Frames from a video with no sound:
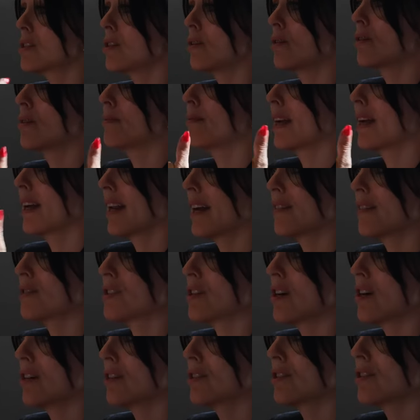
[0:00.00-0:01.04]
slowly my life
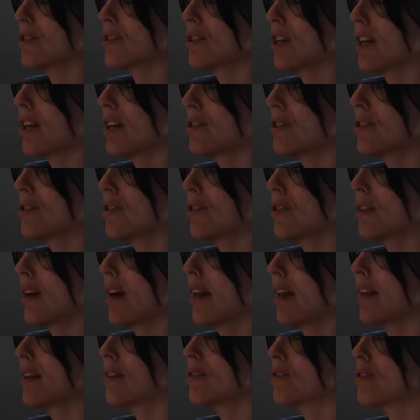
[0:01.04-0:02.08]
started to change.
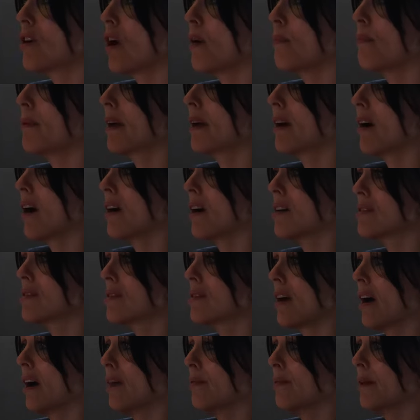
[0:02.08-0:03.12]
And it's not because
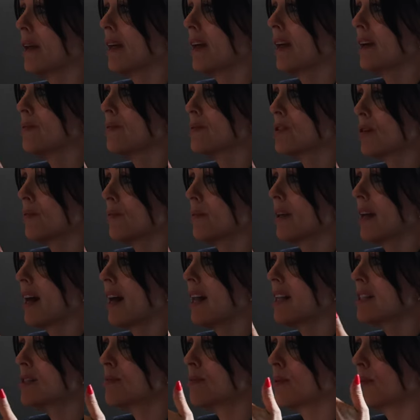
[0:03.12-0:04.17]
I became someone
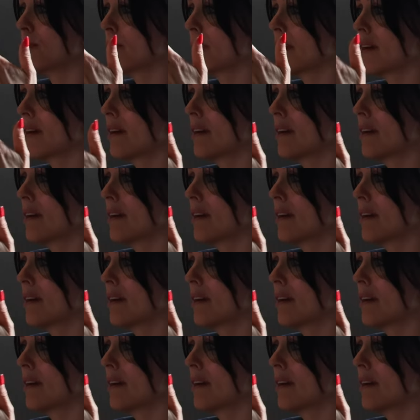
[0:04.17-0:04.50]
else, but